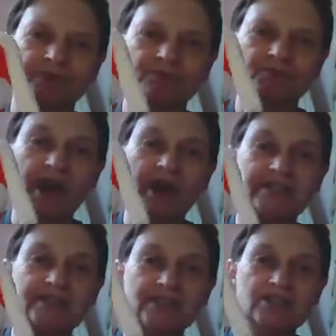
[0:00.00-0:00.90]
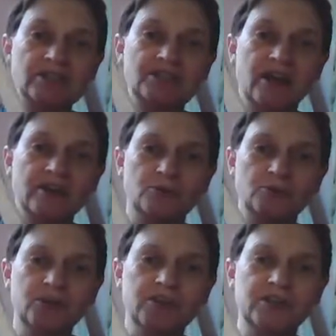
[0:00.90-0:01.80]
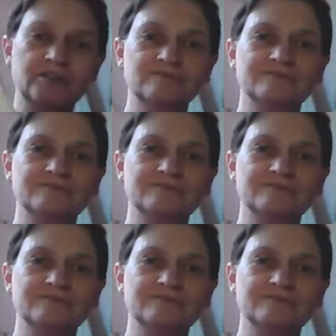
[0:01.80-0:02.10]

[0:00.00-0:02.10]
bags that she's got in her book,